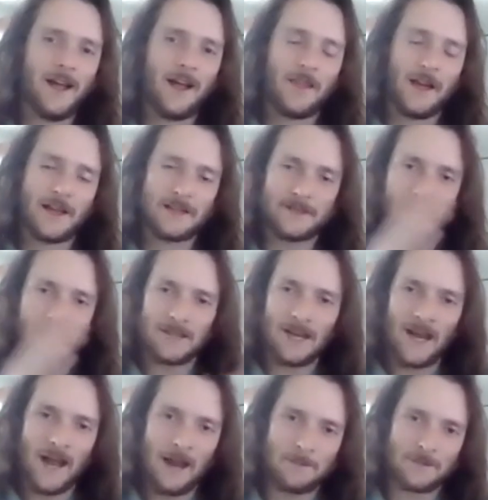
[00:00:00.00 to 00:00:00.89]
that's all
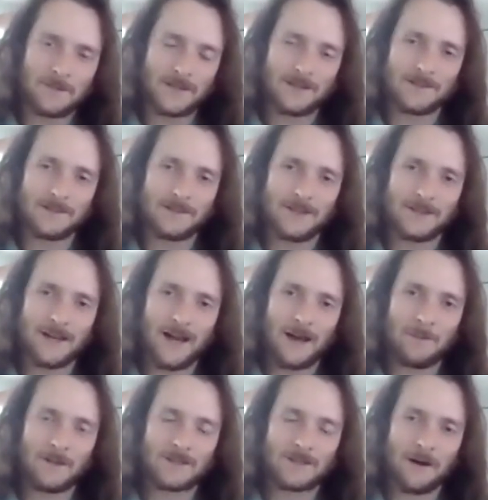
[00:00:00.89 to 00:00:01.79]
time to the
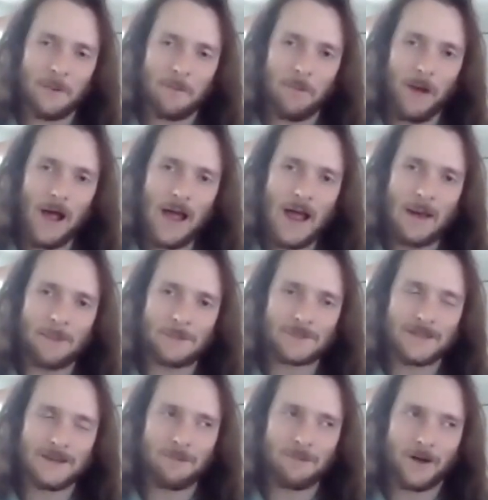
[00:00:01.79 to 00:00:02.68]
time they start
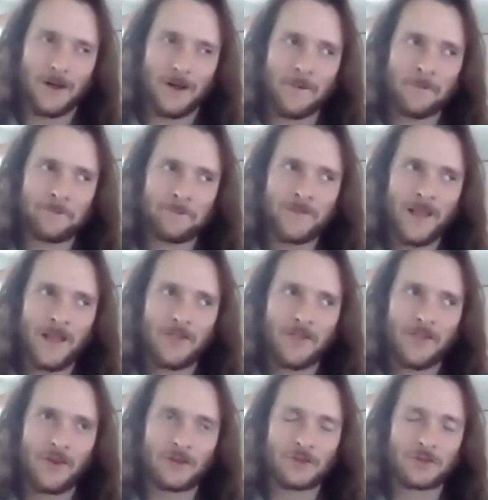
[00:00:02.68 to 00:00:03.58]
biopsy, but
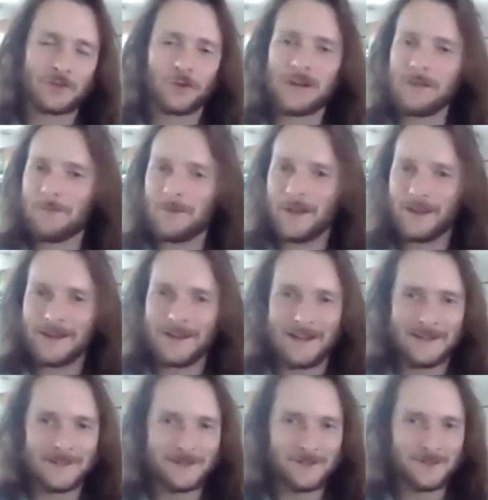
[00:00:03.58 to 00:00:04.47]
the treatment
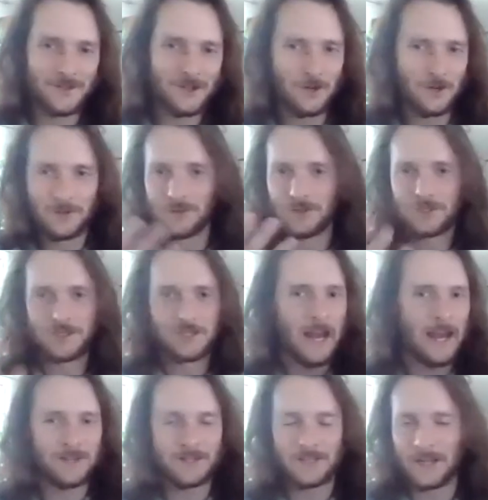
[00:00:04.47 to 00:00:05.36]
is
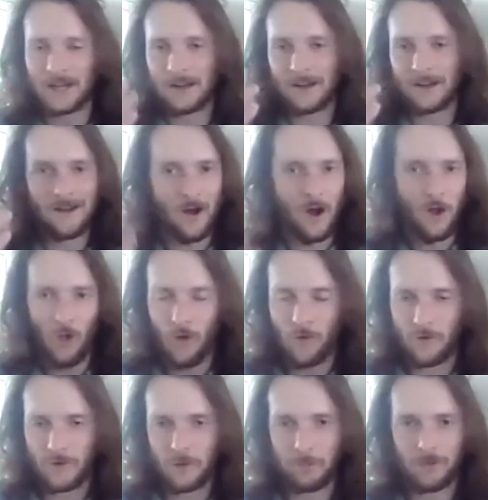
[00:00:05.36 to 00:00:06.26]
changing all
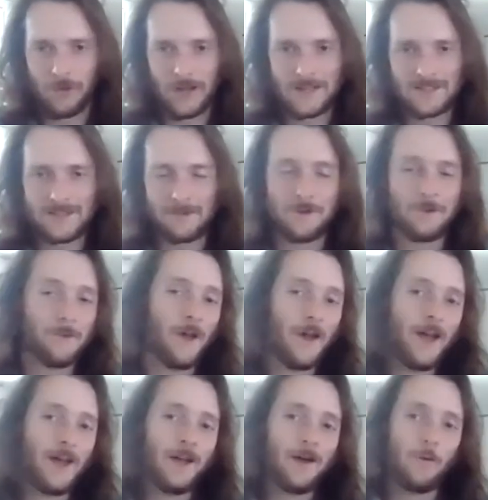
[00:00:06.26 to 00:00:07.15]
over the place. I mean,
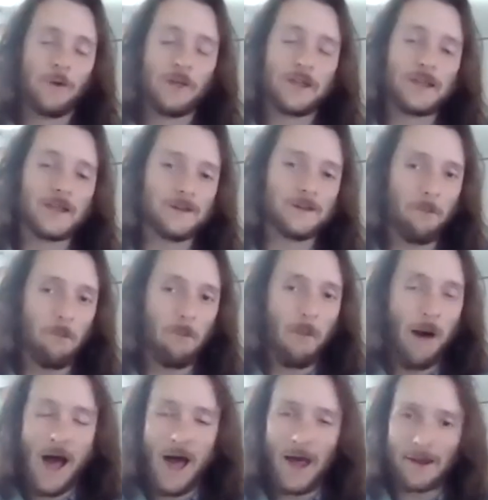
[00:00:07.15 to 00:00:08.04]
we can
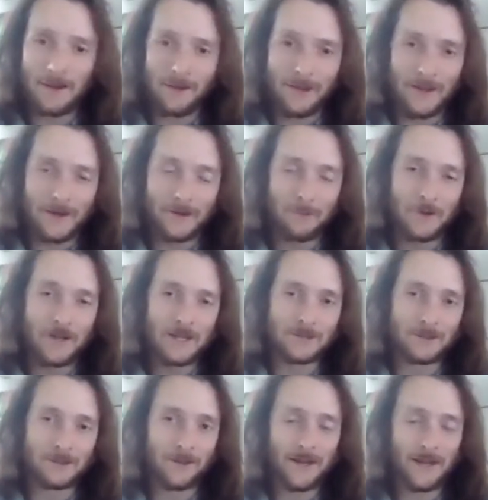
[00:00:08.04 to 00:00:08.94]
model it and we
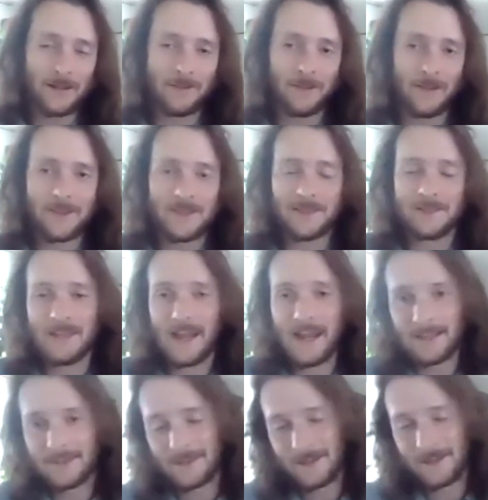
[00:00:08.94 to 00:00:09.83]
can look at like the
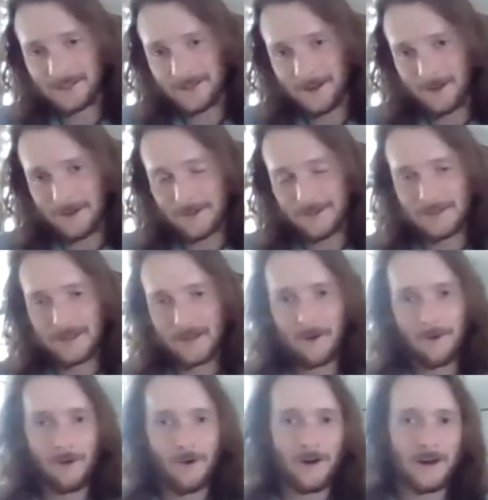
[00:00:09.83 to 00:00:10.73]
date they started
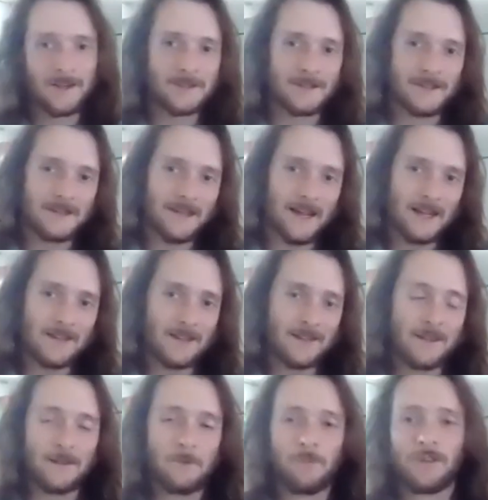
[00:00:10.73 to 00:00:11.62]
steroids, the date they
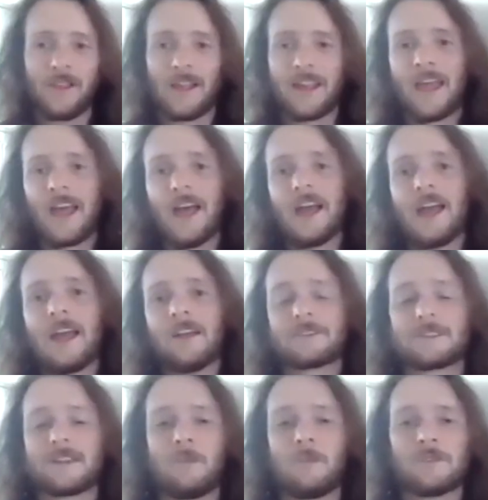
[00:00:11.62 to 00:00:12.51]
did, but like if
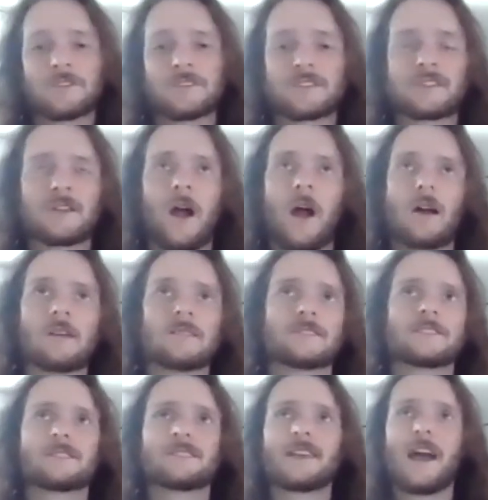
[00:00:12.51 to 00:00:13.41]
someone
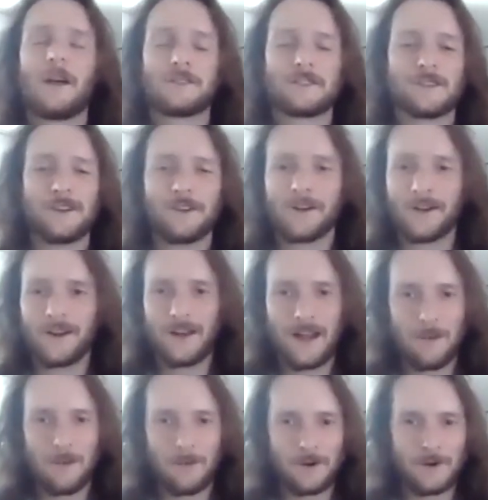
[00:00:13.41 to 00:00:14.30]
starts calcineurin
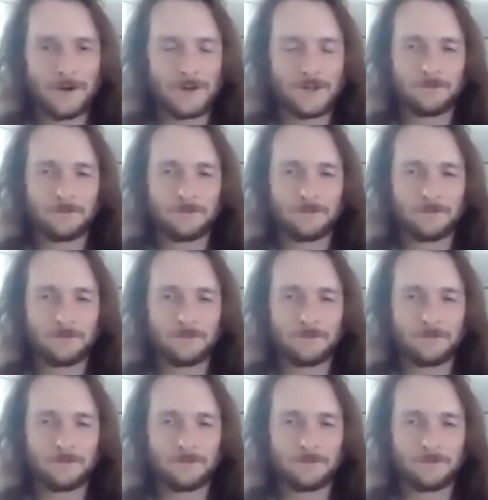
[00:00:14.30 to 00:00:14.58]
inhibitors